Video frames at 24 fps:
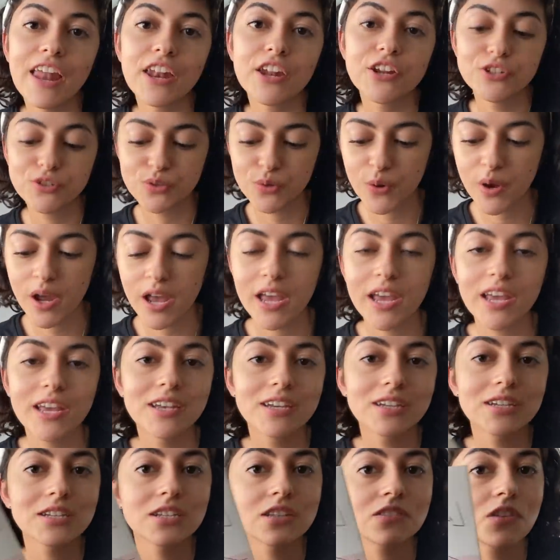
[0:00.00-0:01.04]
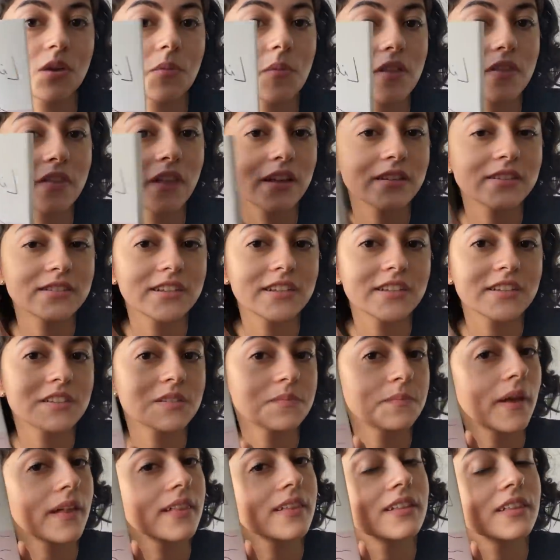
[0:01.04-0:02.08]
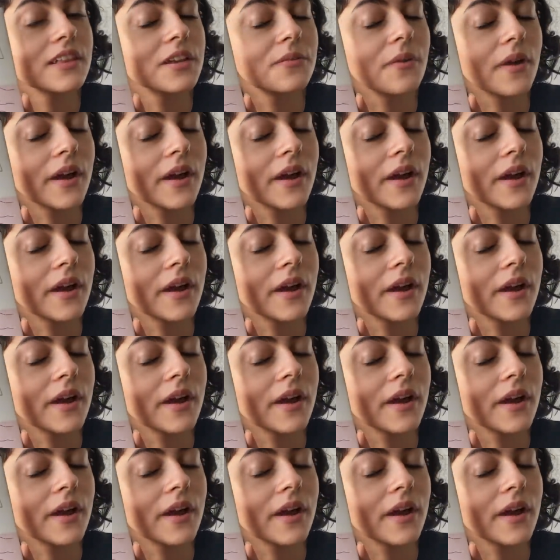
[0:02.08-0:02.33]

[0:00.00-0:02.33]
and enjoy Swimming Lessons by Lili